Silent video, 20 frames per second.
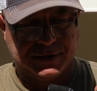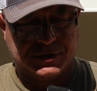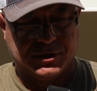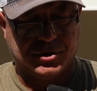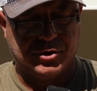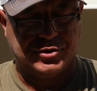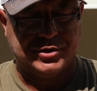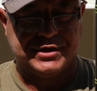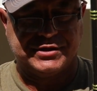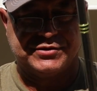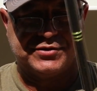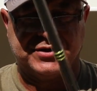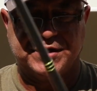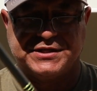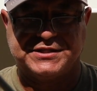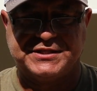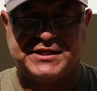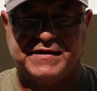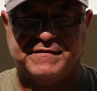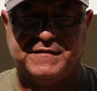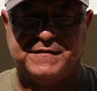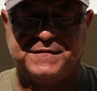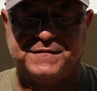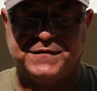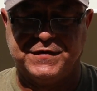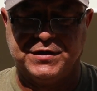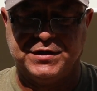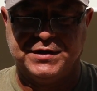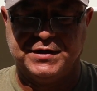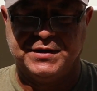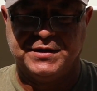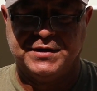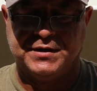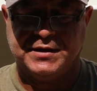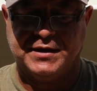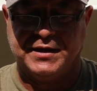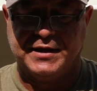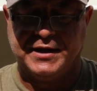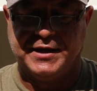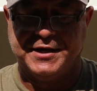throw this on a 7-foot
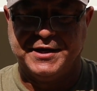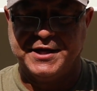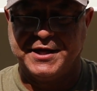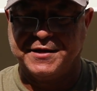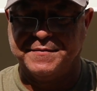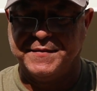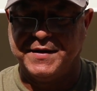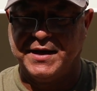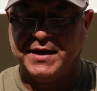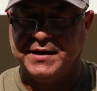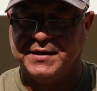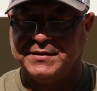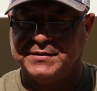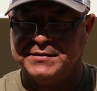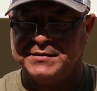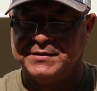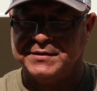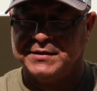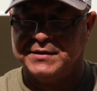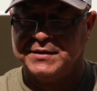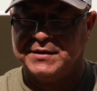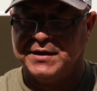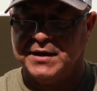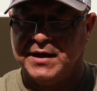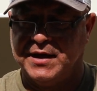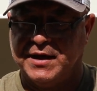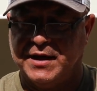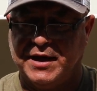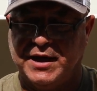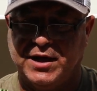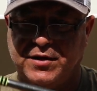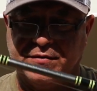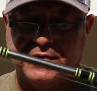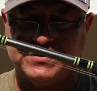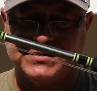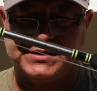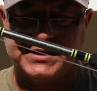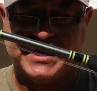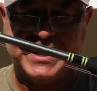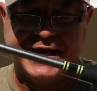Enigma
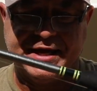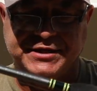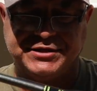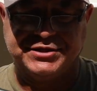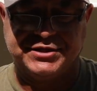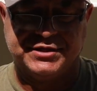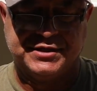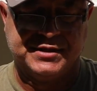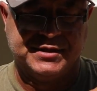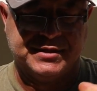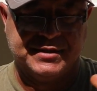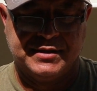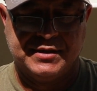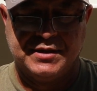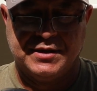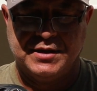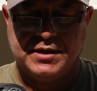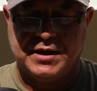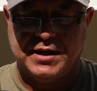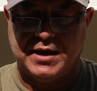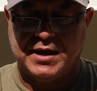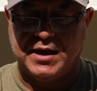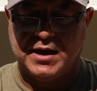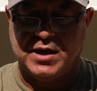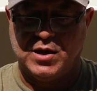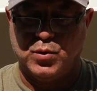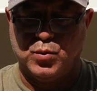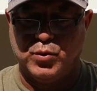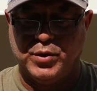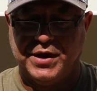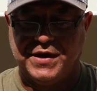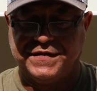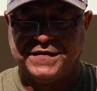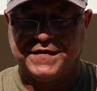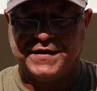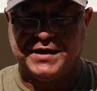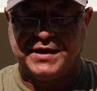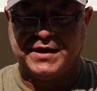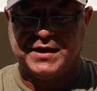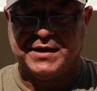Aaron's Edge
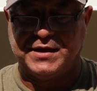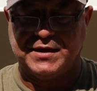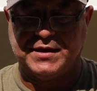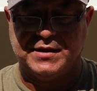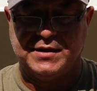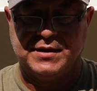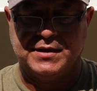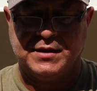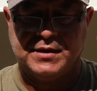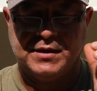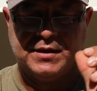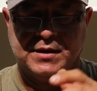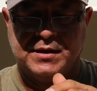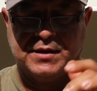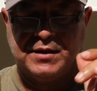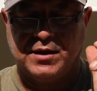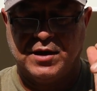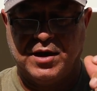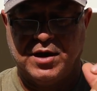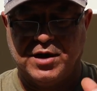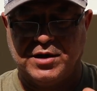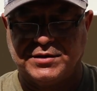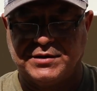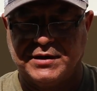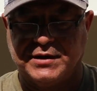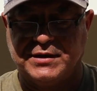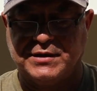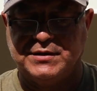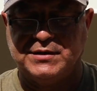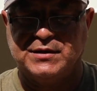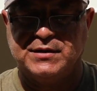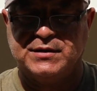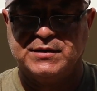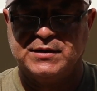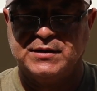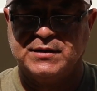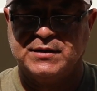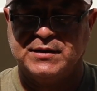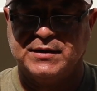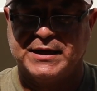with a Ardent
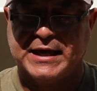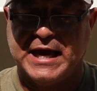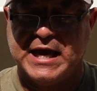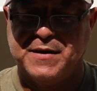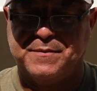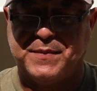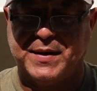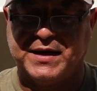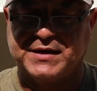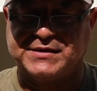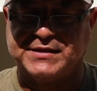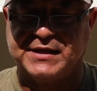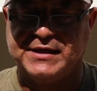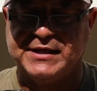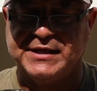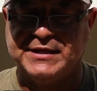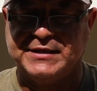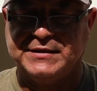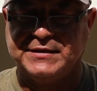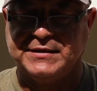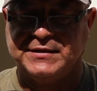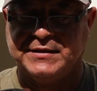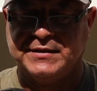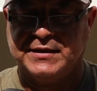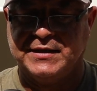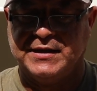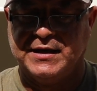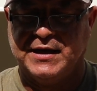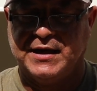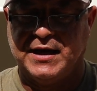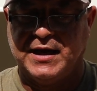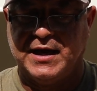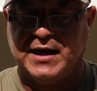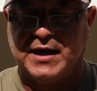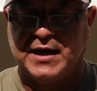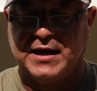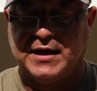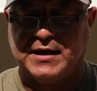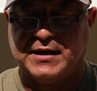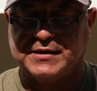Apex Elite
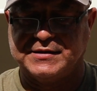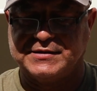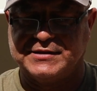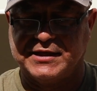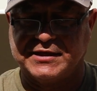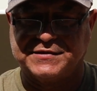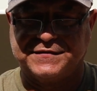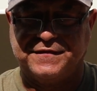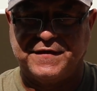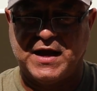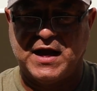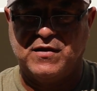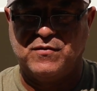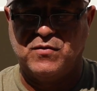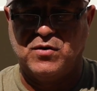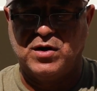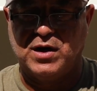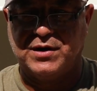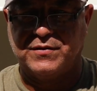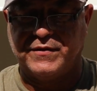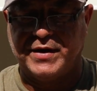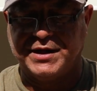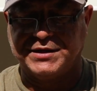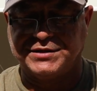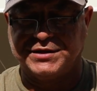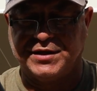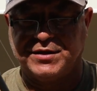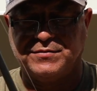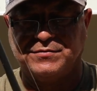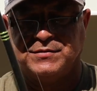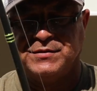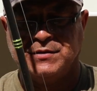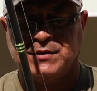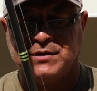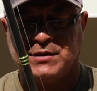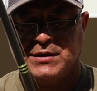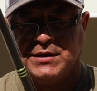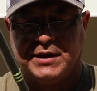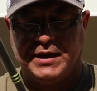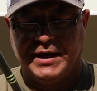6:5:1 ratio,
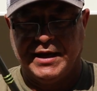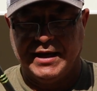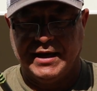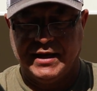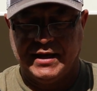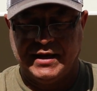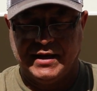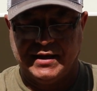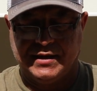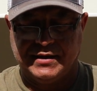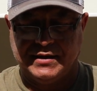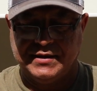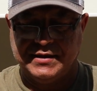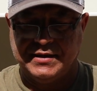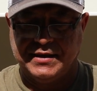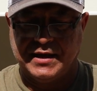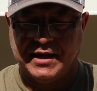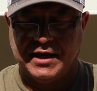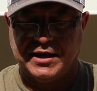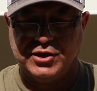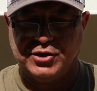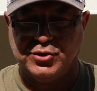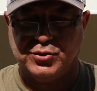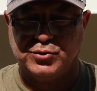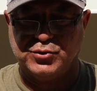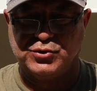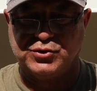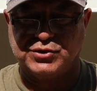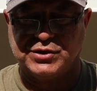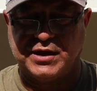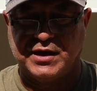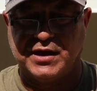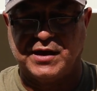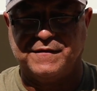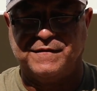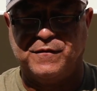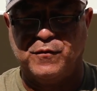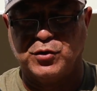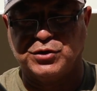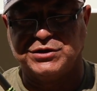and I use
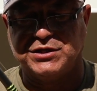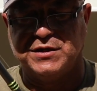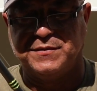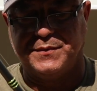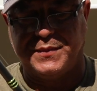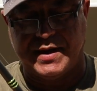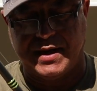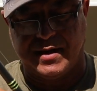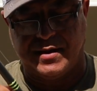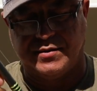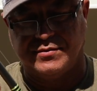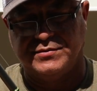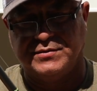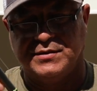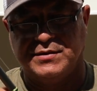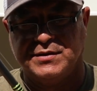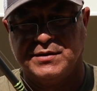14-pound